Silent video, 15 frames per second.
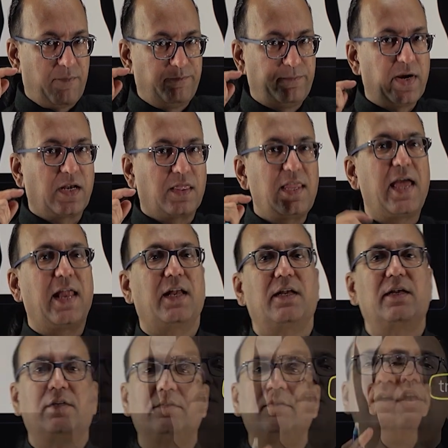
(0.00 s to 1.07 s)
But
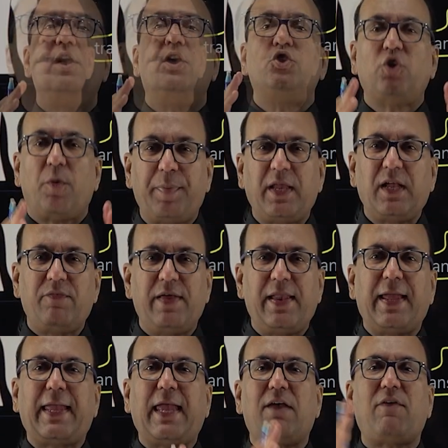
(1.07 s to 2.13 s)
then superior
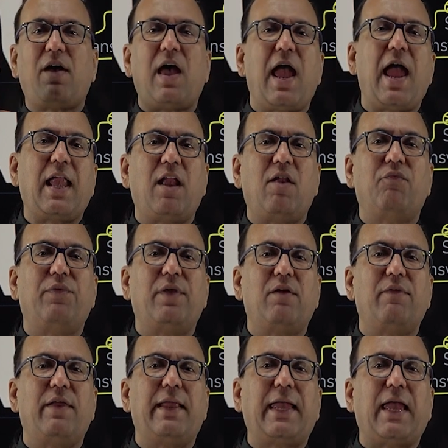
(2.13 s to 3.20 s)
vena cava and inferior
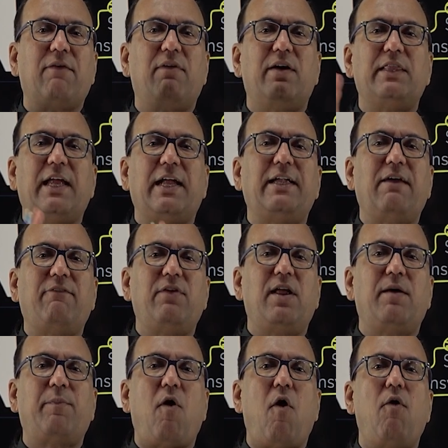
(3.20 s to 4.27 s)
vena cava, they
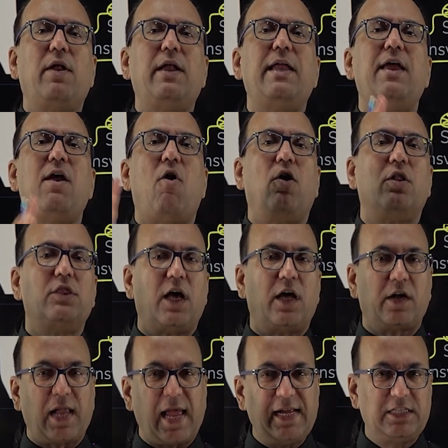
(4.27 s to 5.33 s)
develop only on the
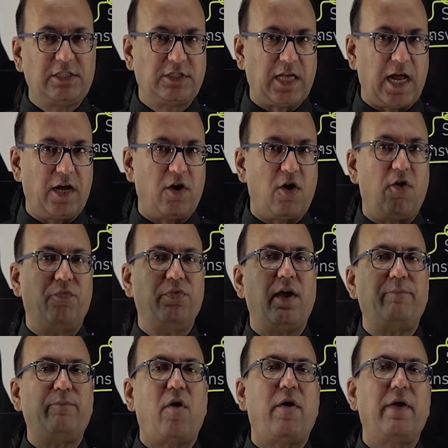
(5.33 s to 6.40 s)
right side of the
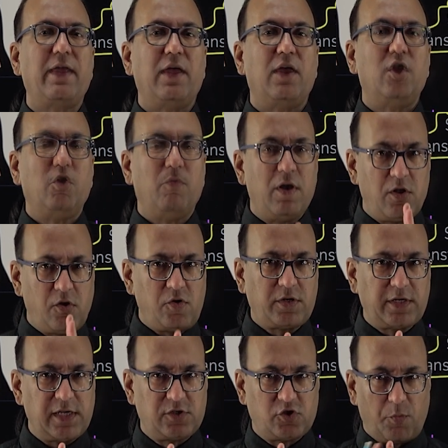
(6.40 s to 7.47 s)
body. You will
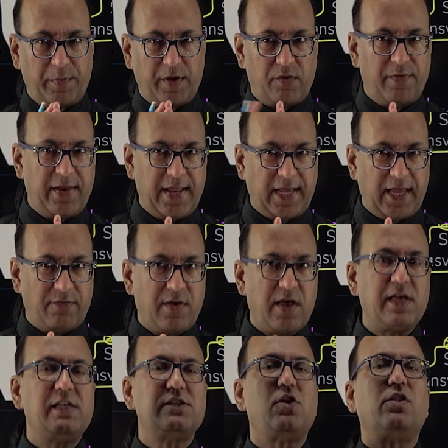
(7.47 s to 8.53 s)
notice superior vena cava
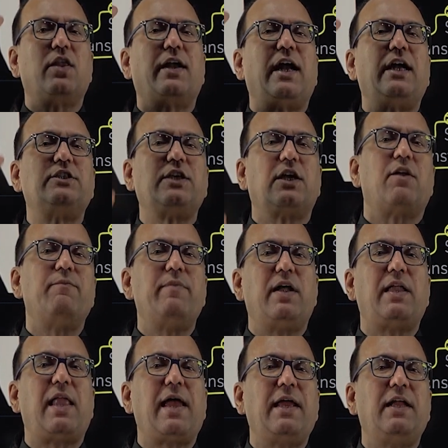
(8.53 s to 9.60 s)
is on the right side of
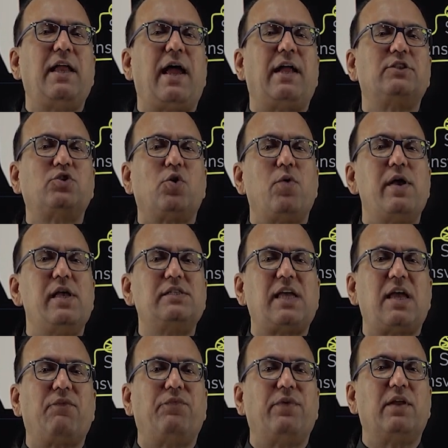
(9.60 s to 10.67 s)
midline and so is the
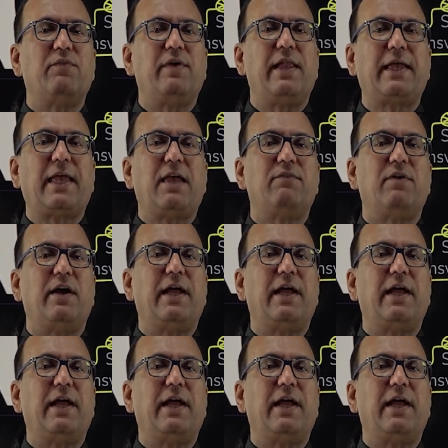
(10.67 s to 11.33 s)
inferior vena cava.